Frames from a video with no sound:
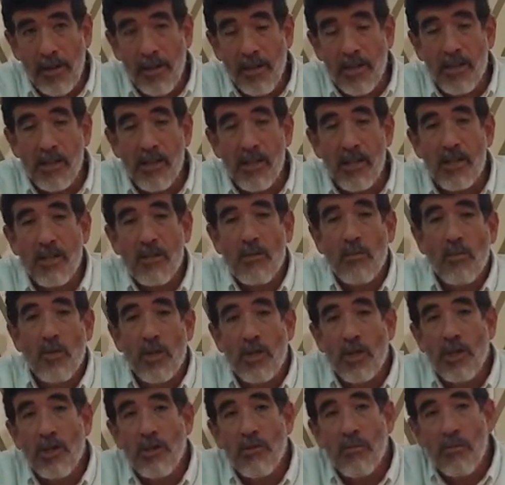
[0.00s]
that exists
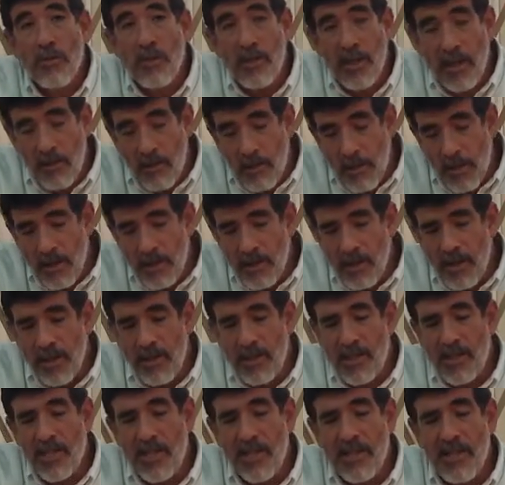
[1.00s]
which is
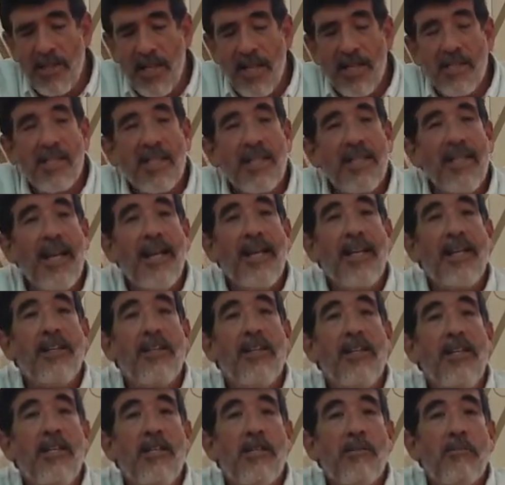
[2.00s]
designating
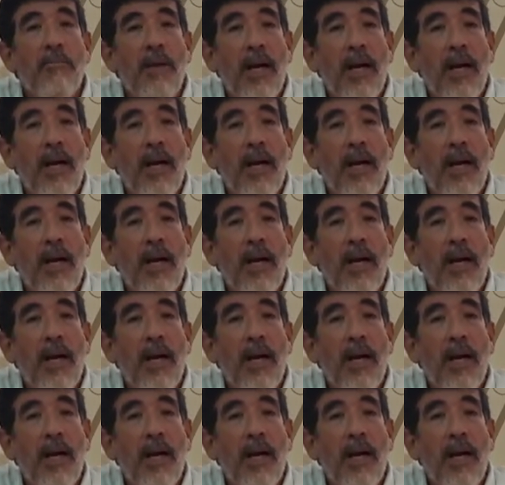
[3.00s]
these